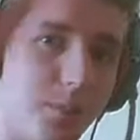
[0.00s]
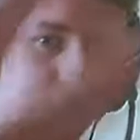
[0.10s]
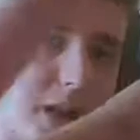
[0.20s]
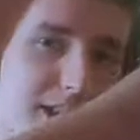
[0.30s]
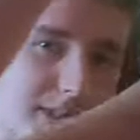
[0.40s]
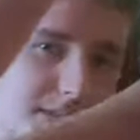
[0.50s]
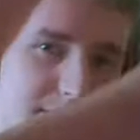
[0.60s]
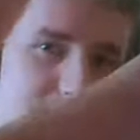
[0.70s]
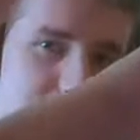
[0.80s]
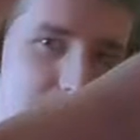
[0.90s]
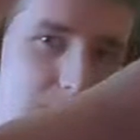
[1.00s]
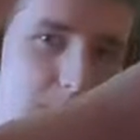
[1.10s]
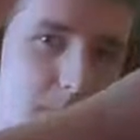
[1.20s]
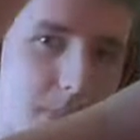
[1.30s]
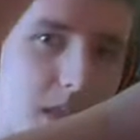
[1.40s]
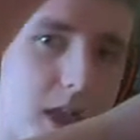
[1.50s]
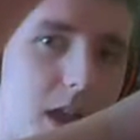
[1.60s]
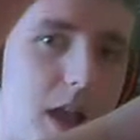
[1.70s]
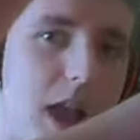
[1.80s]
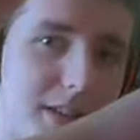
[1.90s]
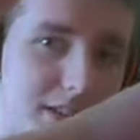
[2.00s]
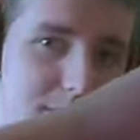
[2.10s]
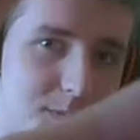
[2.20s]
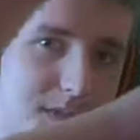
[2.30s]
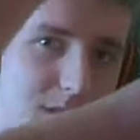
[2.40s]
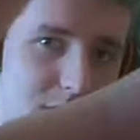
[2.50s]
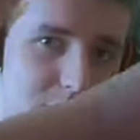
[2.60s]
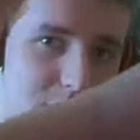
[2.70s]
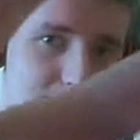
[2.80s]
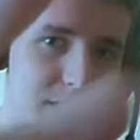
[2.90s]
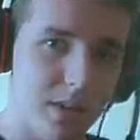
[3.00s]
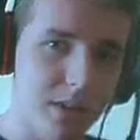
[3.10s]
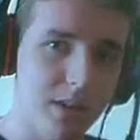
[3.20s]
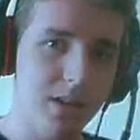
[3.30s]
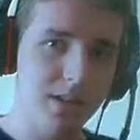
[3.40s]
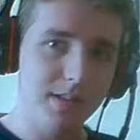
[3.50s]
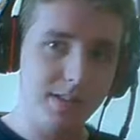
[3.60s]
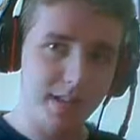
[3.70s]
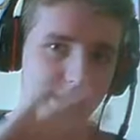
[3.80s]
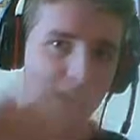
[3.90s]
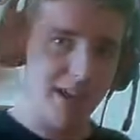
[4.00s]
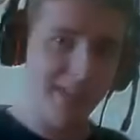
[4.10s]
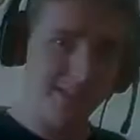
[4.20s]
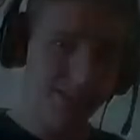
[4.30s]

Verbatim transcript: Peace, and subscribe. See you guys.